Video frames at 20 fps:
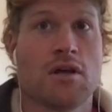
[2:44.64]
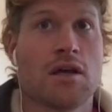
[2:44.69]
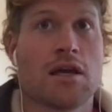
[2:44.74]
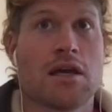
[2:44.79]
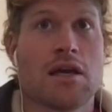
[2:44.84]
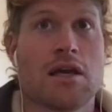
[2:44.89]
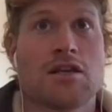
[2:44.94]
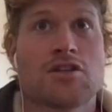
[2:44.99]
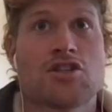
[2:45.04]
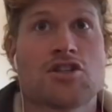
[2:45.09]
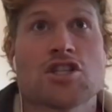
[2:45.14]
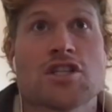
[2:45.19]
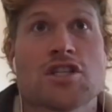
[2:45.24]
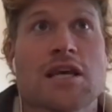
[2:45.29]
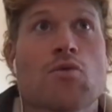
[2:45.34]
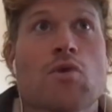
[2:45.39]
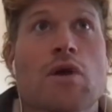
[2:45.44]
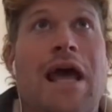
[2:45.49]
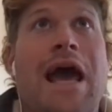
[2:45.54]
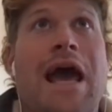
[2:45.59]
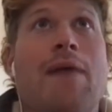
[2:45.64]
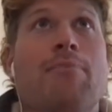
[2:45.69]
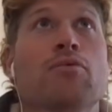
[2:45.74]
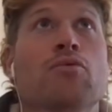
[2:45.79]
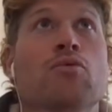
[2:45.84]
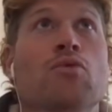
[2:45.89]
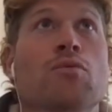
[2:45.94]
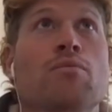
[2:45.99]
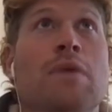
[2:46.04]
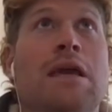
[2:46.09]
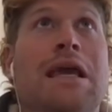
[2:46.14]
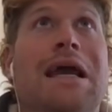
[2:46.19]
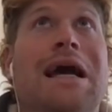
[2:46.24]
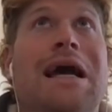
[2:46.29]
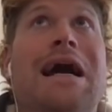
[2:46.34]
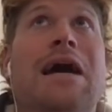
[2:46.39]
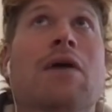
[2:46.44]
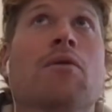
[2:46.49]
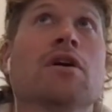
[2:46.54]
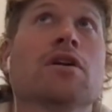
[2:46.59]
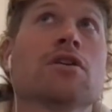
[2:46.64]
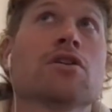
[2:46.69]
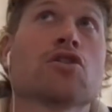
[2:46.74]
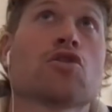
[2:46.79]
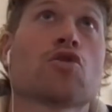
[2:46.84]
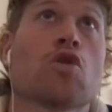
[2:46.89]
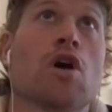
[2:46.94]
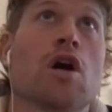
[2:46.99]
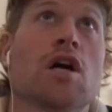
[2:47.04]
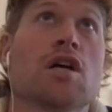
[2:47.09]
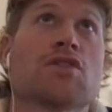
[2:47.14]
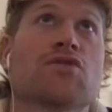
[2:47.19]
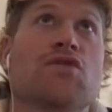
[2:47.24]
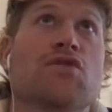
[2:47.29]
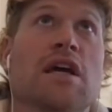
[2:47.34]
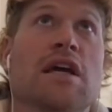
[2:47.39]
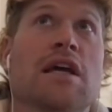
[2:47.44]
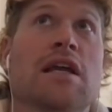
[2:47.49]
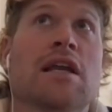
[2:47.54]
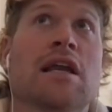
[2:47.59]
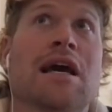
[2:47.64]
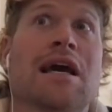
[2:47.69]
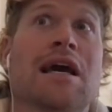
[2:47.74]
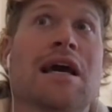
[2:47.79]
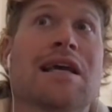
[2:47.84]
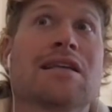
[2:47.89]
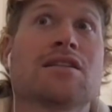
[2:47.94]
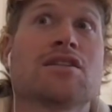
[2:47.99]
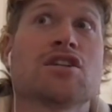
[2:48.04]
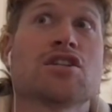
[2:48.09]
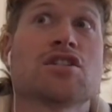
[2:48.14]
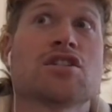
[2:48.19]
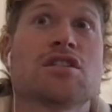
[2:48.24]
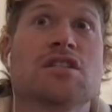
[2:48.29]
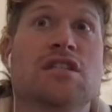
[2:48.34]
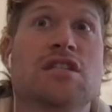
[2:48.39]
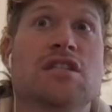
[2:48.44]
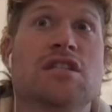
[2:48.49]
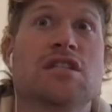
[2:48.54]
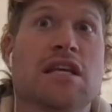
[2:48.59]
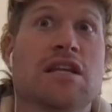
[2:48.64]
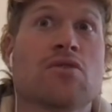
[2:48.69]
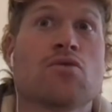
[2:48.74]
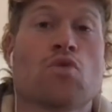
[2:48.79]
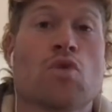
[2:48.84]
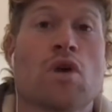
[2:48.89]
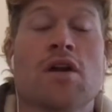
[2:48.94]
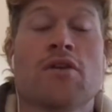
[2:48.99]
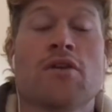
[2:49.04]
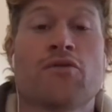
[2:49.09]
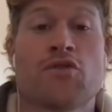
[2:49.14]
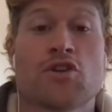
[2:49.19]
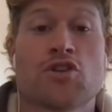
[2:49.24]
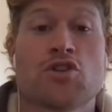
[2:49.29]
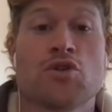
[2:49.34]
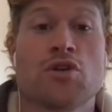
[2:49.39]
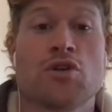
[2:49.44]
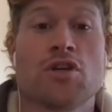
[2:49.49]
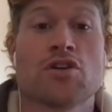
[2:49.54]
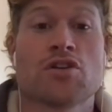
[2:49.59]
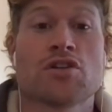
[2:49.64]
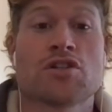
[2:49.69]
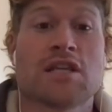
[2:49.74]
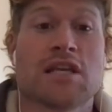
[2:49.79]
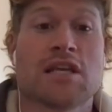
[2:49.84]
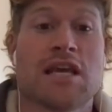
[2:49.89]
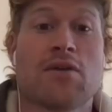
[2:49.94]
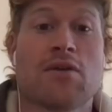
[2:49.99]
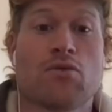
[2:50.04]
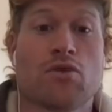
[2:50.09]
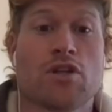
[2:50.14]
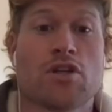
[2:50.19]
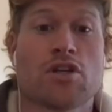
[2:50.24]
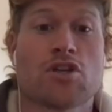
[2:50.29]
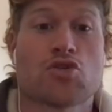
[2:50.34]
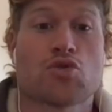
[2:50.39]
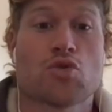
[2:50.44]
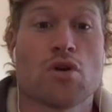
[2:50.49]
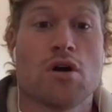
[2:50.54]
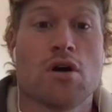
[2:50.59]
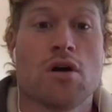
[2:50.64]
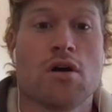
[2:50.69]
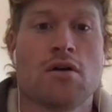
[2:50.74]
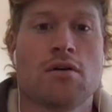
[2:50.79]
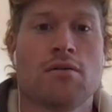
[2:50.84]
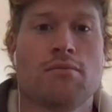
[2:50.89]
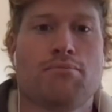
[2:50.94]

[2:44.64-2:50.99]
It's just like what happened with me. I went into the CrossFit and I just didn't run for 2 years to get really strong.